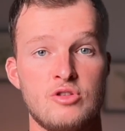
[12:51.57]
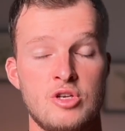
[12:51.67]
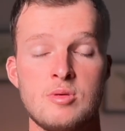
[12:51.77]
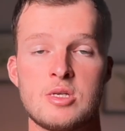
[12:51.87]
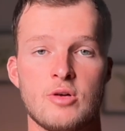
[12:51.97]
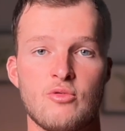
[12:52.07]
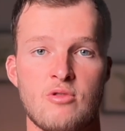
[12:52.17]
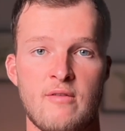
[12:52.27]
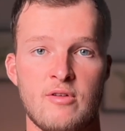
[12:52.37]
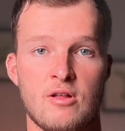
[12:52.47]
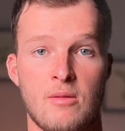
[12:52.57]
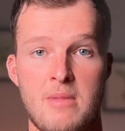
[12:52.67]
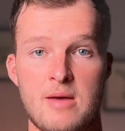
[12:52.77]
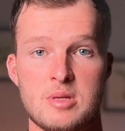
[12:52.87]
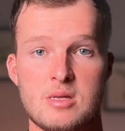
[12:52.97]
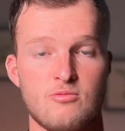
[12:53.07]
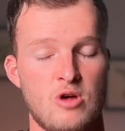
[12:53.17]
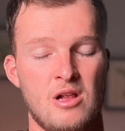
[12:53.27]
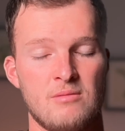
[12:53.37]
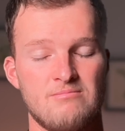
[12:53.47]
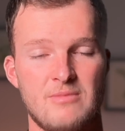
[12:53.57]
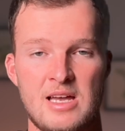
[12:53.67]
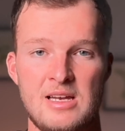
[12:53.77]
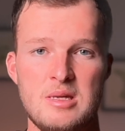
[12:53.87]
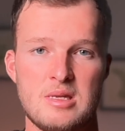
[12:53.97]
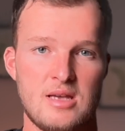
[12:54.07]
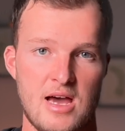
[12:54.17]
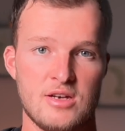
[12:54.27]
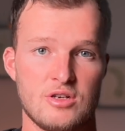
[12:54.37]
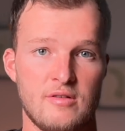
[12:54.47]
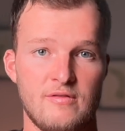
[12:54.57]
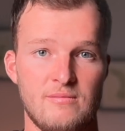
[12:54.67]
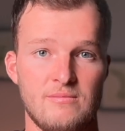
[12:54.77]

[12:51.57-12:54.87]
use topographical maps, well, at least kind of.